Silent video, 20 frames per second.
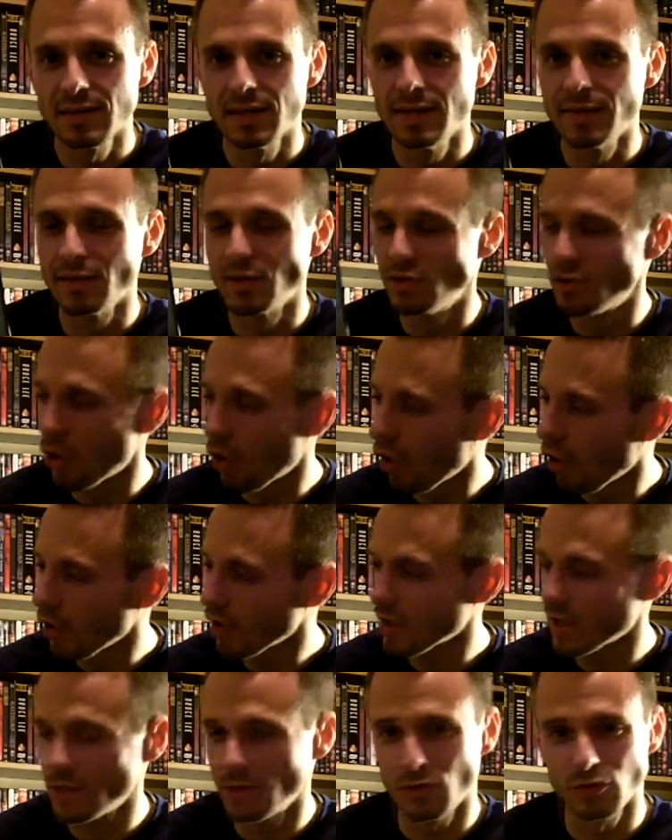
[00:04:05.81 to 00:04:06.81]
in the
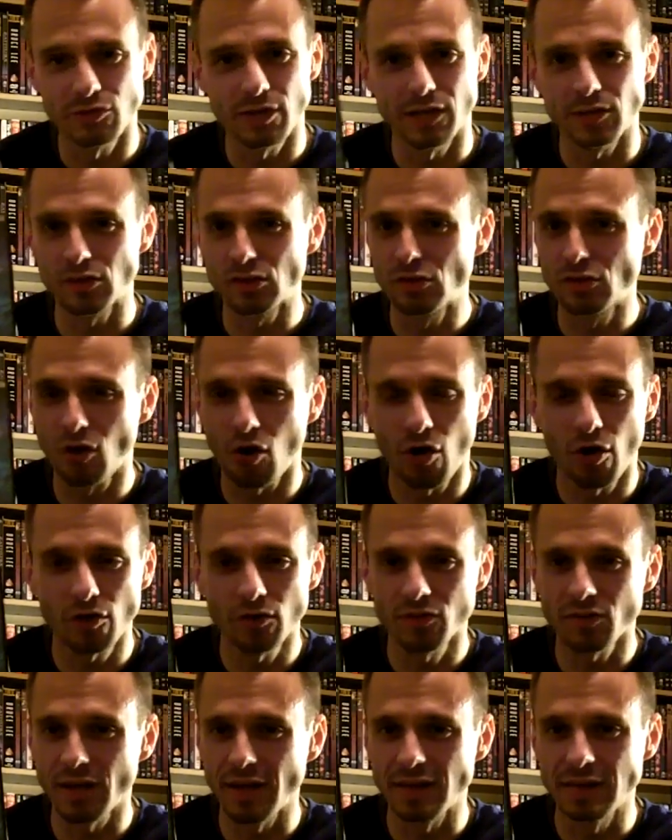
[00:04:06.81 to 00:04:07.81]
dark, and there's like
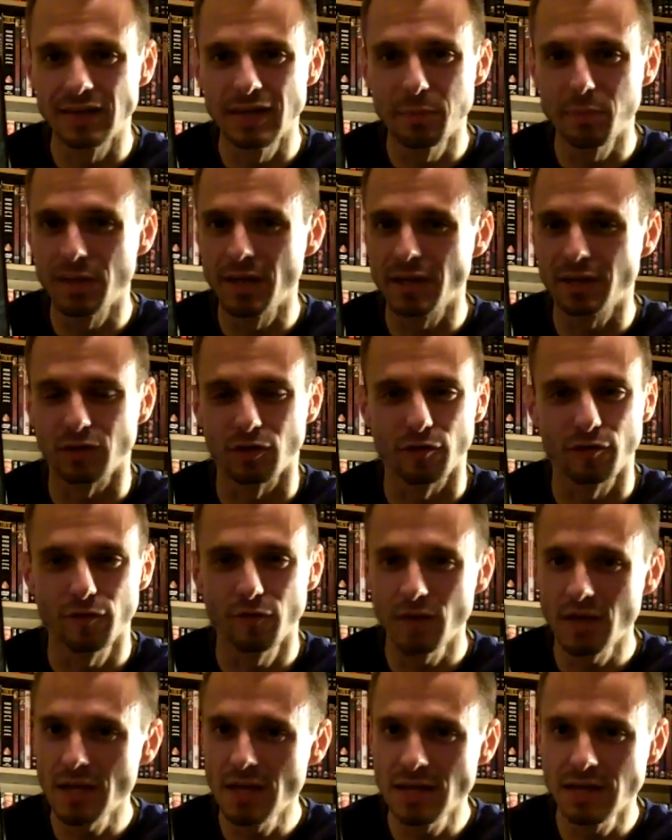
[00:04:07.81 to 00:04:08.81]
sharks like nipping at their
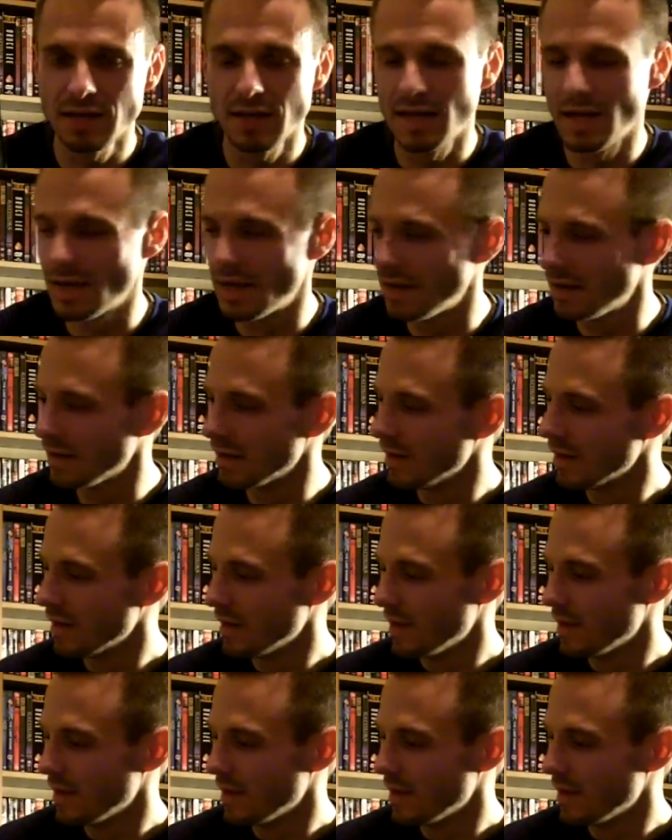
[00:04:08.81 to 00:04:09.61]
feet, and